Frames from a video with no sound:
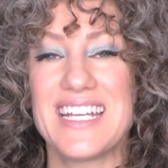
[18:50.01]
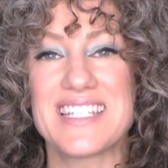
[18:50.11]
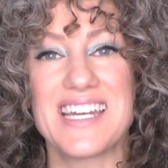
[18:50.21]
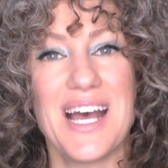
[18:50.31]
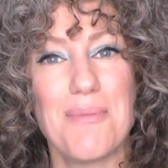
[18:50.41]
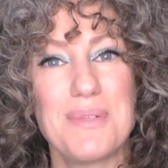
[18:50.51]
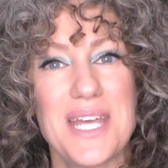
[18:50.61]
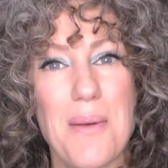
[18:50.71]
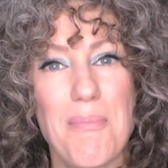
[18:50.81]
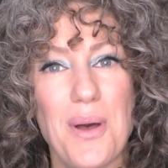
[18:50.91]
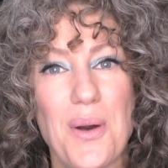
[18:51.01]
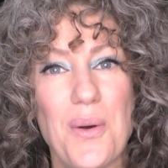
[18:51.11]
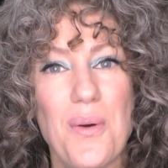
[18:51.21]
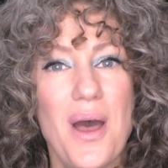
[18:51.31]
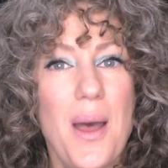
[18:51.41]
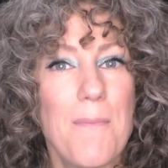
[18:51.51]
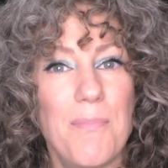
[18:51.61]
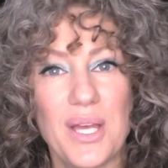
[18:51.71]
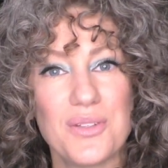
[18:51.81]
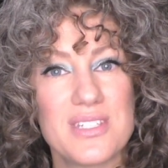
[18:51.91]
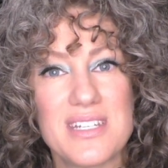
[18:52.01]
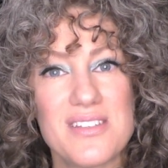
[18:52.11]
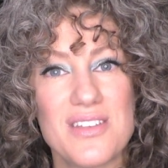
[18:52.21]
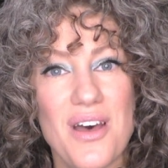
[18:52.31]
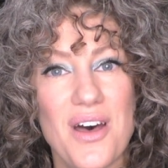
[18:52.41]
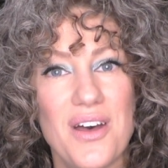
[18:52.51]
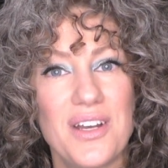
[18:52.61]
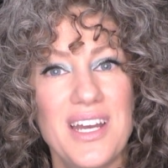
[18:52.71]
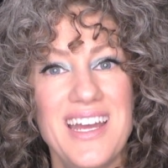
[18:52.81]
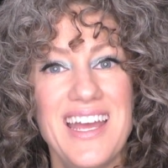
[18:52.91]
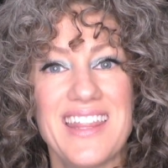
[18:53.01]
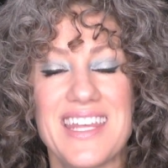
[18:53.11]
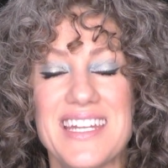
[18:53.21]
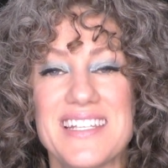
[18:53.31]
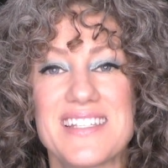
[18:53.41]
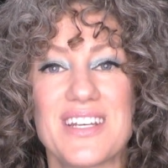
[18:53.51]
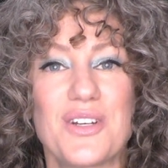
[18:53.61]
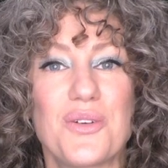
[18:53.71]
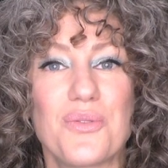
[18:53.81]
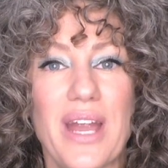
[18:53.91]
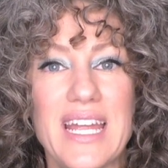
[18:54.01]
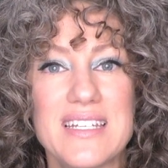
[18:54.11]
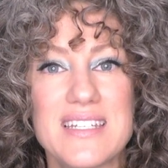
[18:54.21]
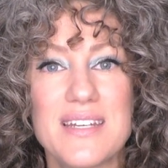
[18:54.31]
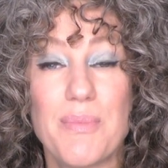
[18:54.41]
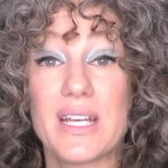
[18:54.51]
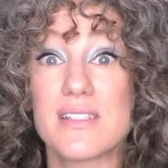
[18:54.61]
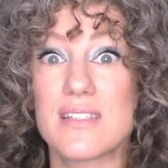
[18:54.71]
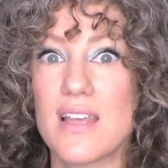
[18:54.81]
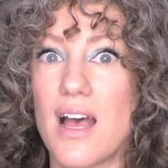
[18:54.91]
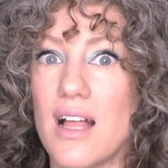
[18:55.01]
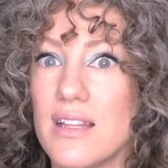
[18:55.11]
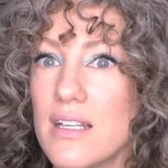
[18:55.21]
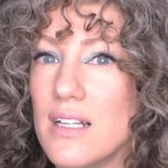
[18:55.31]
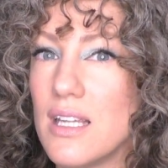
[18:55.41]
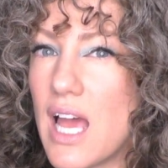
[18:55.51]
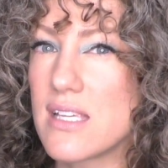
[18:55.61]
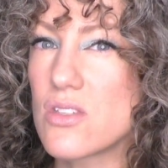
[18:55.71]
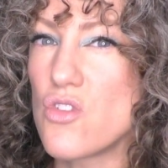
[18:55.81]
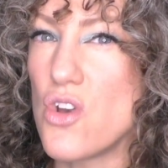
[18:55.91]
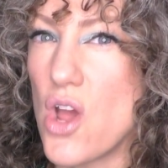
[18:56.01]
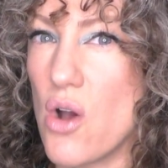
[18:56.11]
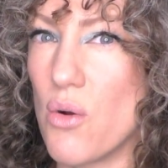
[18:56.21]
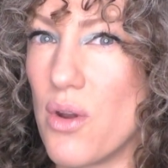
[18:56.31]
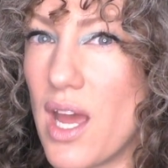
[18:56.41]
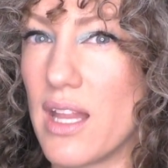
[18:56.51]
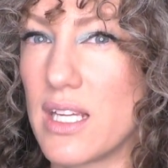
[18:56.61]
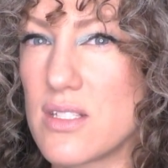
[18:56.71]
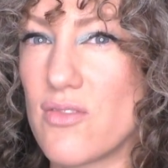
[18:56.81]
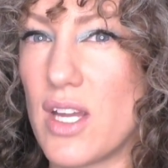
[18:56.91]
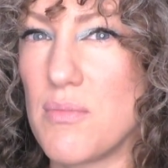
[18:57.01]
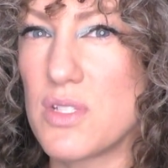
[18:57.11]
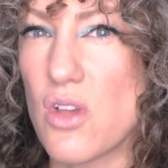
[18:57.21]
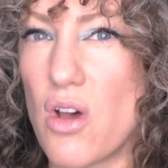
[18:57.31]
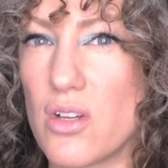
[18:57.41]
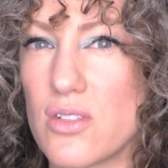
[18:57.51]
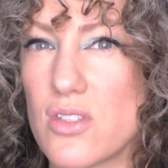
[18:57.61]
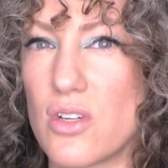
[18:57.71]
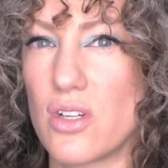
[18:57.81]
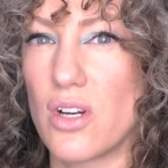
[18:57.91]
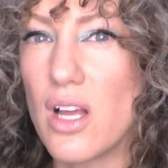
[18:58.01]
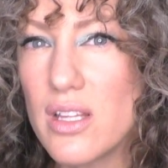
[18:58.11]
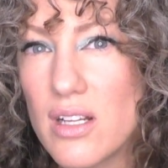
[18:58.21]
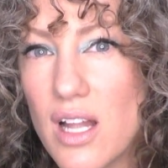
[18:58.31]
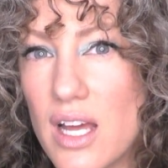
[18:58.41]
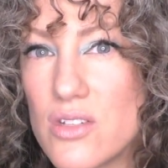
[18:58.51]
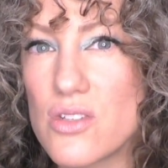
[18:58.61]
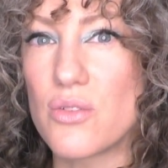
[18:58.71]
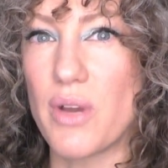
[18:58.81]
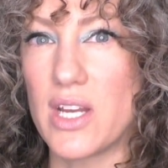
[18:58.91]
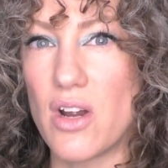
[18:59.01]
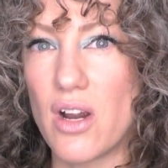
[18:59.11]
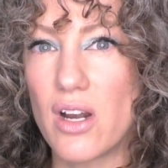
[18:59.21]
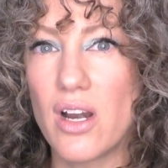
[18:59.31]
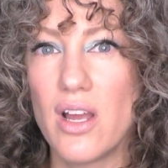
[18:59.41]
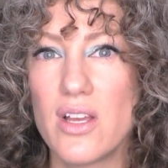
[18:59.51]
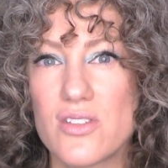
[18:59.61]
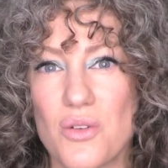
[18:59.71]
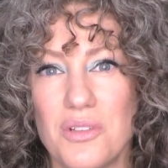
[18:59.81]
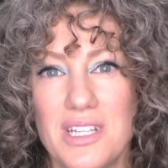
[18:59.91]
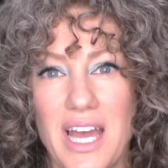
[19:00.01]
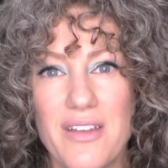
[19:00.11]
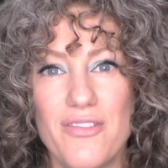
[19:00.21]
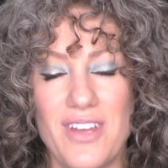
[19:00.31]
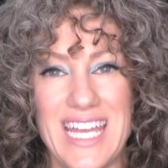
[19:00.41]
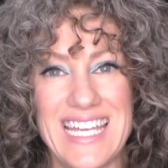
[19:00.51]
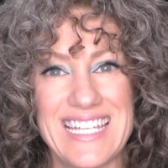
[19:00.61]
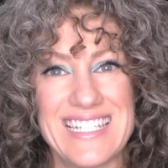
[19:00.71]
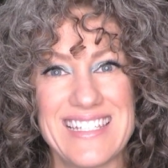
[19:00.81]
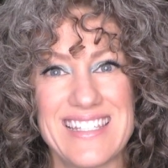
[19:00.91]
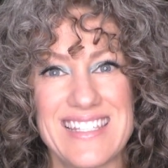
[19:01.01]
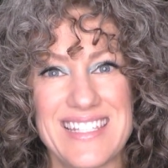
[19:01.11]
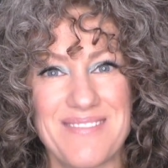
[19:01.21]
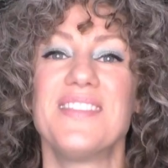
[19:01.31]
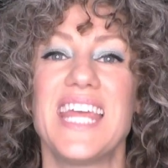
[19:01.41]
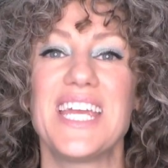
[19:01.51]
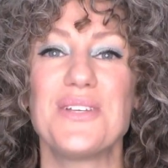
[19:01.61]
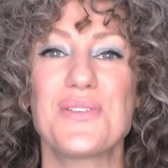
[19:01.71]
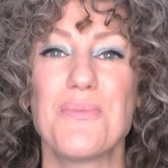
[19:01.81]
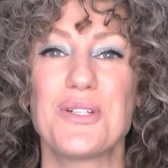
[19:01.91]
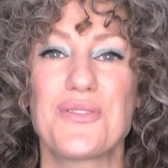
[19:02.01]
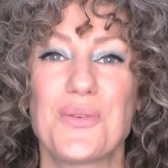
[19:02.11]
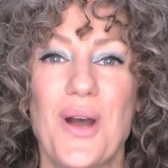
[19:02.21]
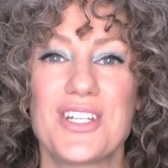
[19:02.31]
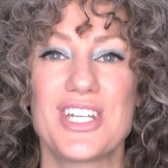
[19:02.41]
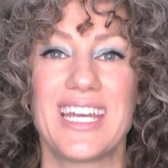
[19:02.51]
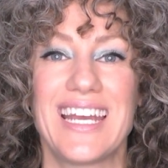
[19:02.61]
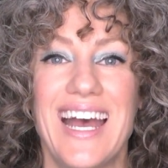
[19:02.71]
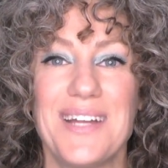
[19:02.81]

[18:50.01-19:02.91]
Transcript: It's an up-tempo, belty song that is great because it's a little less known. I like to find songs that are a little under the radar, so life is. Thank you so much for watching.